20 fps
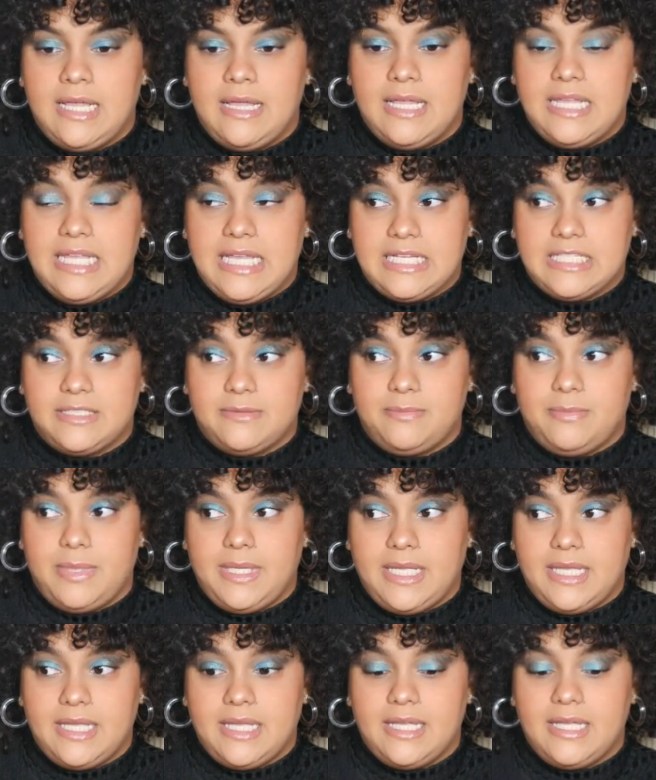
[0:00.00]
yes,
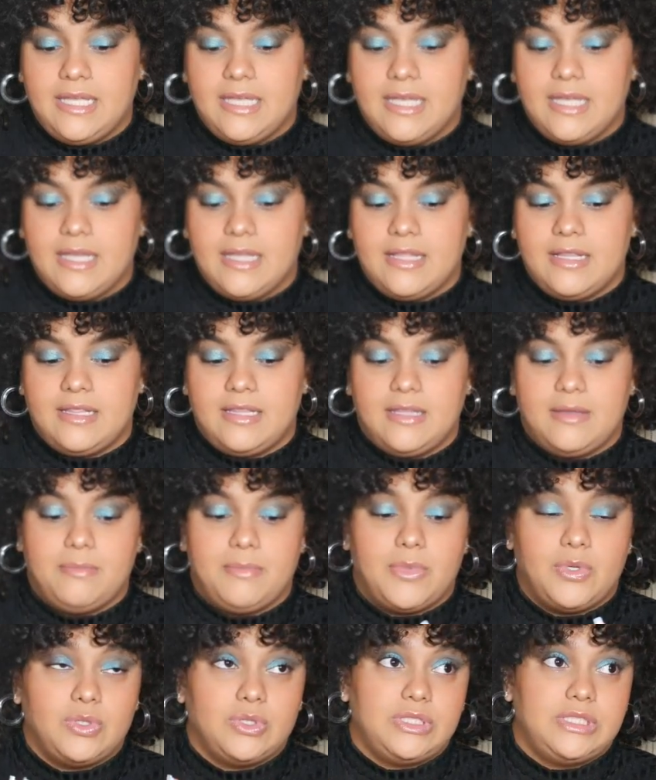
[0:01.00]
being the
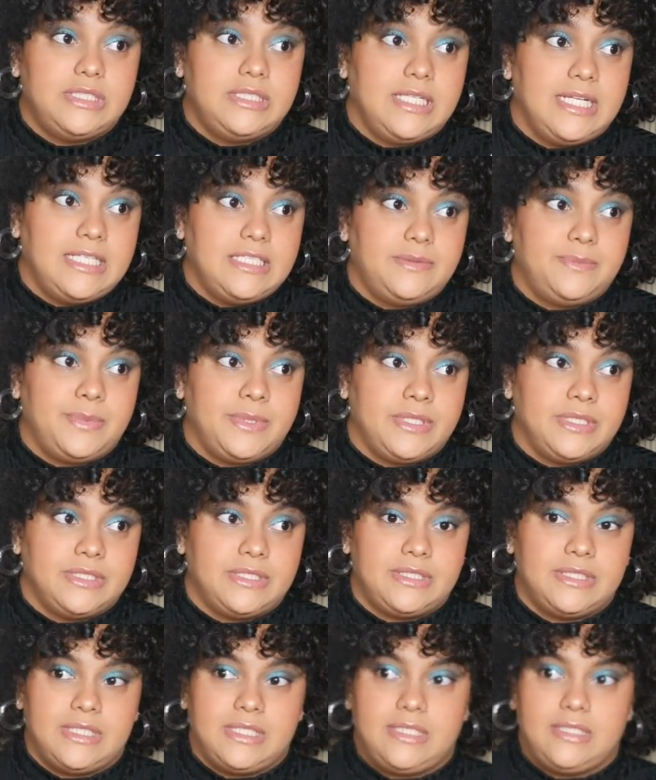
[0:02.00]
most nice
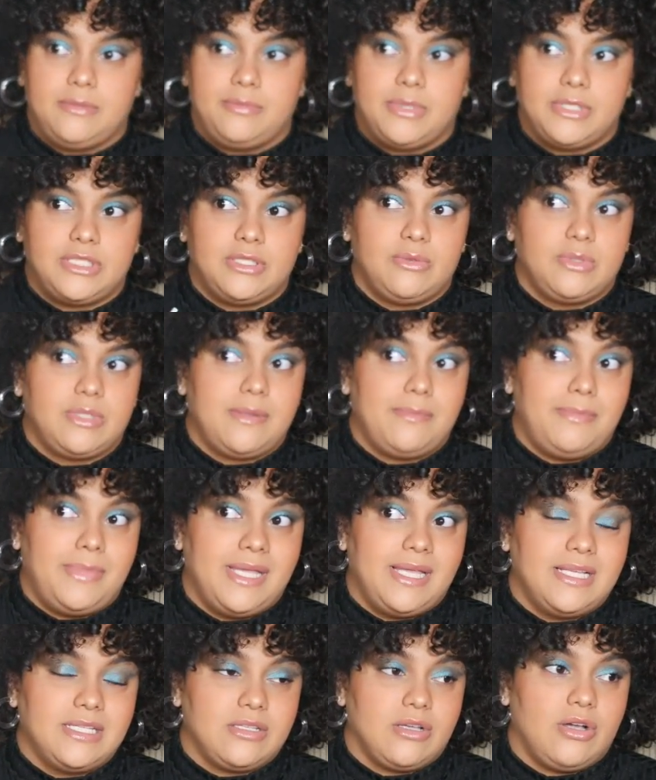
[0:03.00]
person, the person with the
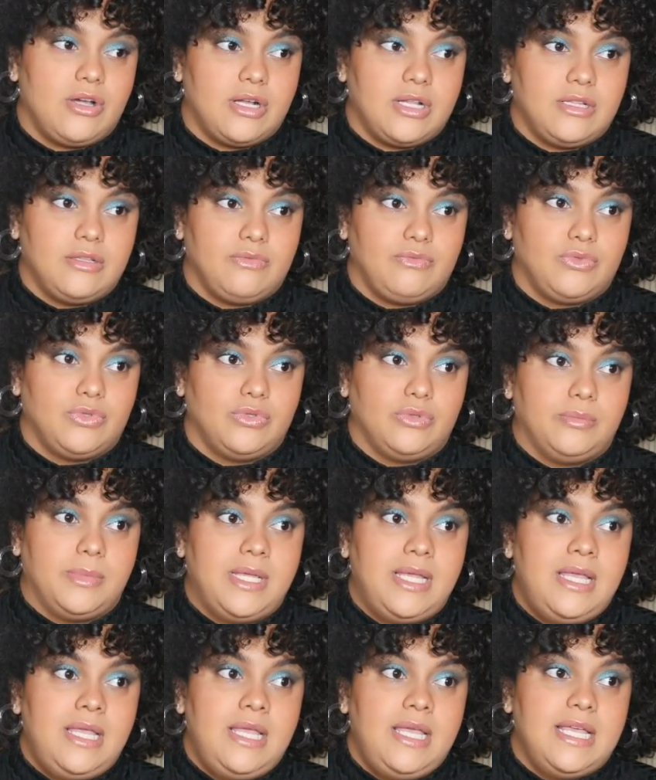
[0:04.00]
biggest heart in the room,
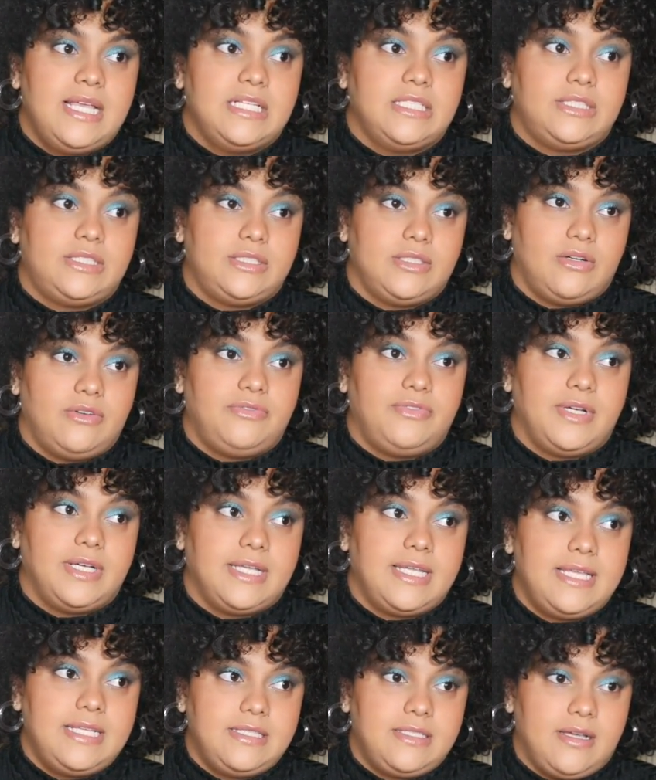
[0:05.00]
is so
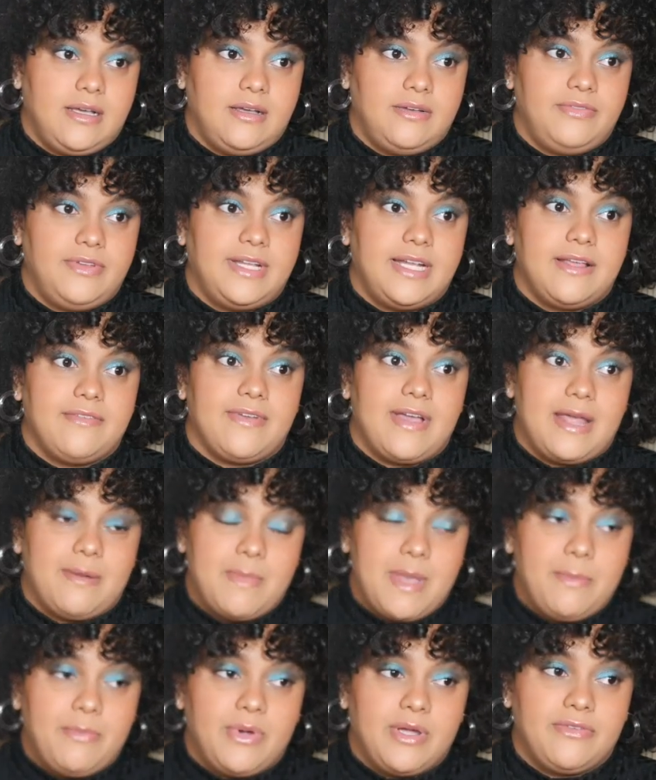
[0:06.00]
fucking tough. And I've had
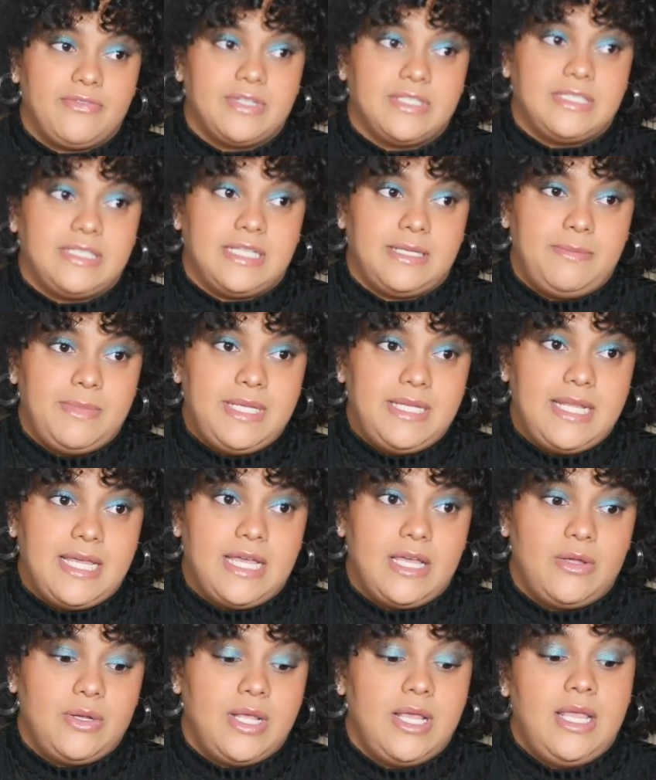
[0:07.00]
my boyfriend sit me
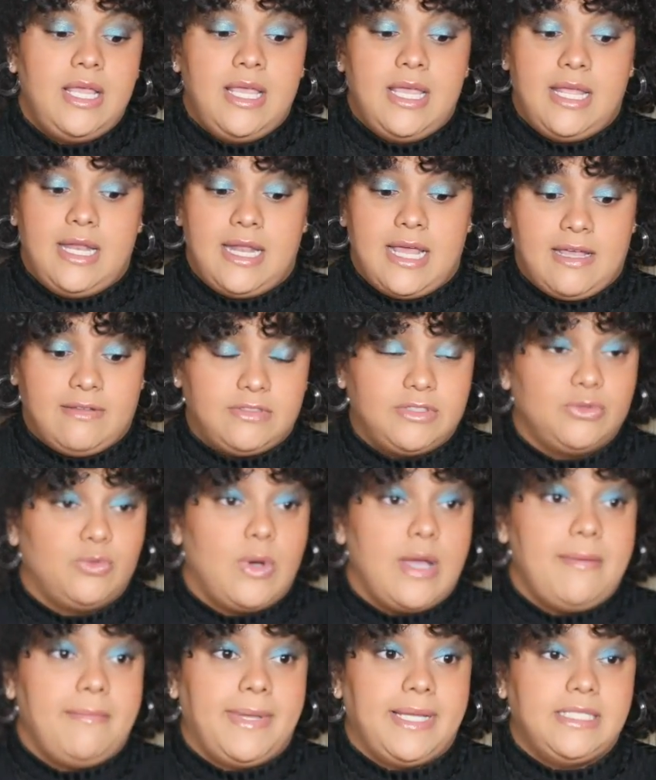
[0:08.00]
down and have to
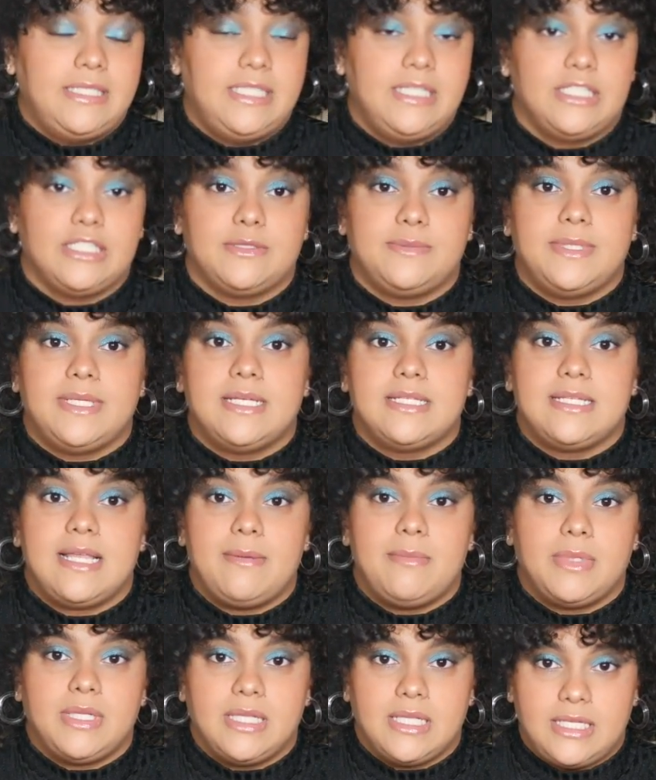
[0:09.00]
wipe my tears, because
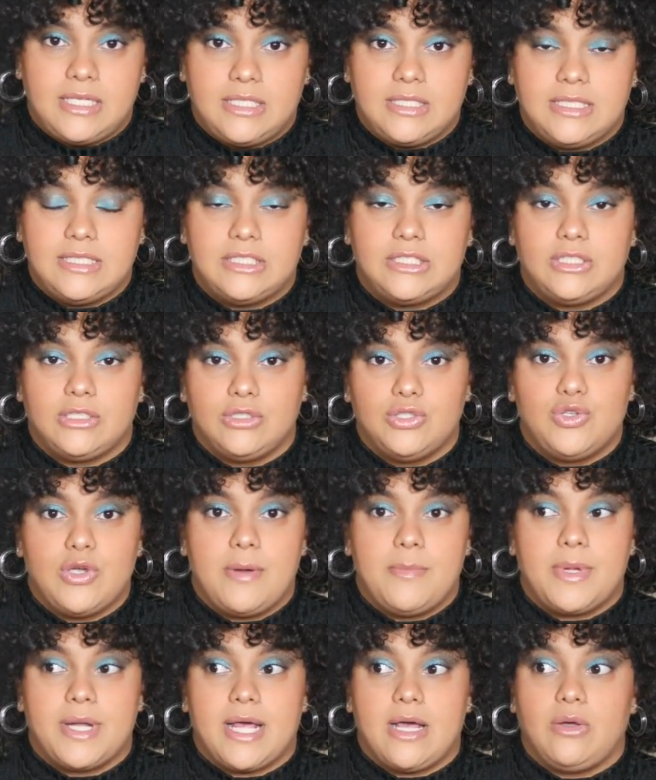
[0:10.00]
I'm literally so
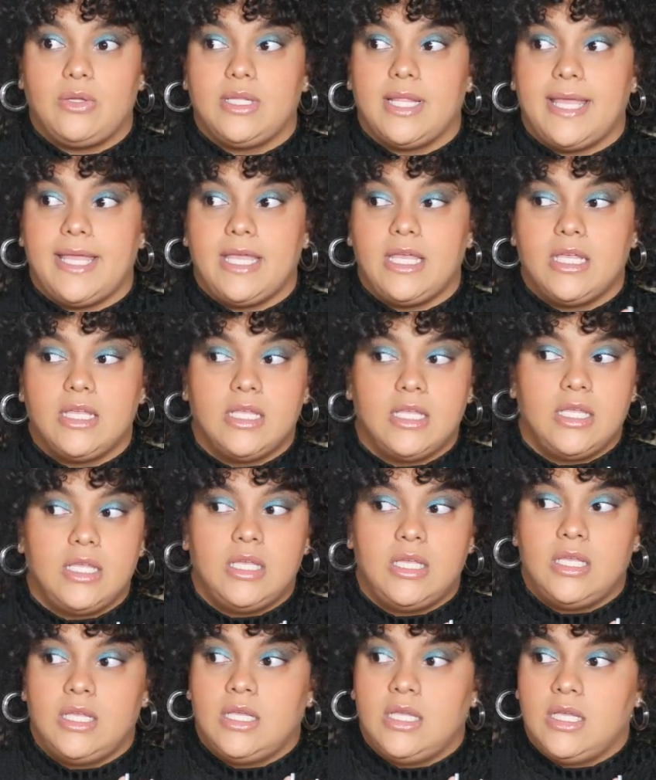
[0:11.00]
drummed out. Like,
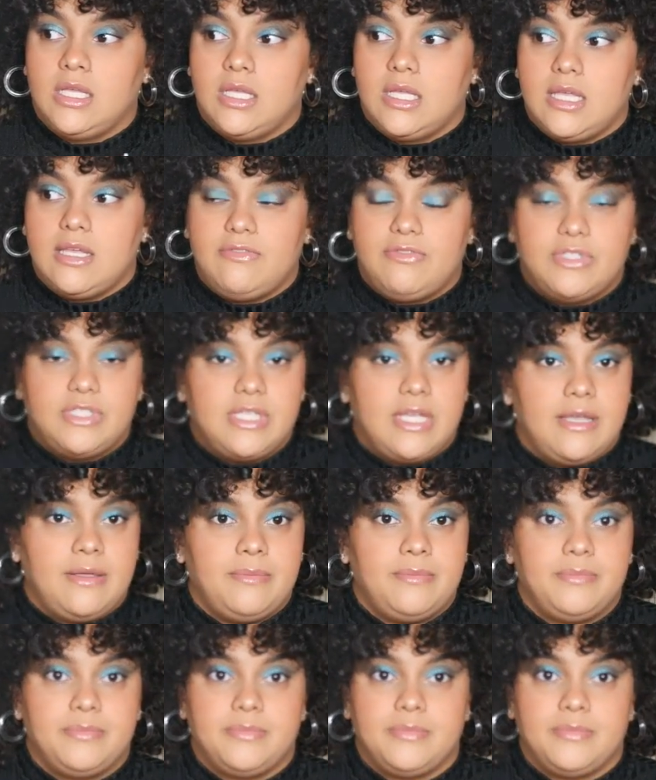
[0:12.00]
every time